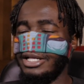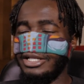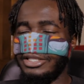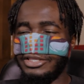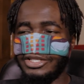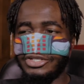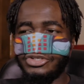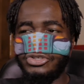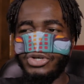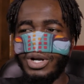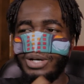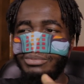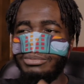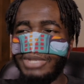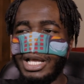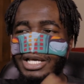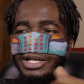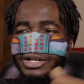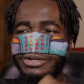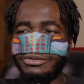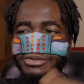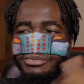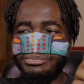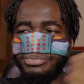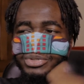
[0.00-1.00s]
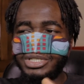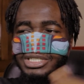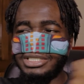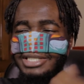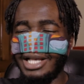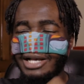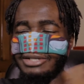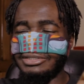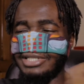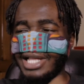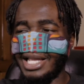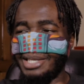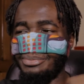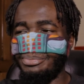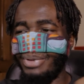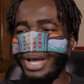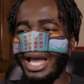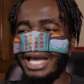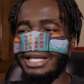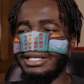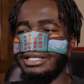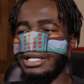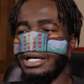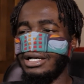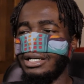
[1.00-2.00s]
The drum line of the beat sounds like
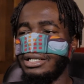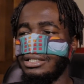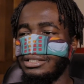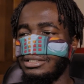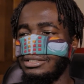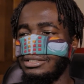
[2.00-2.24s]
Panda.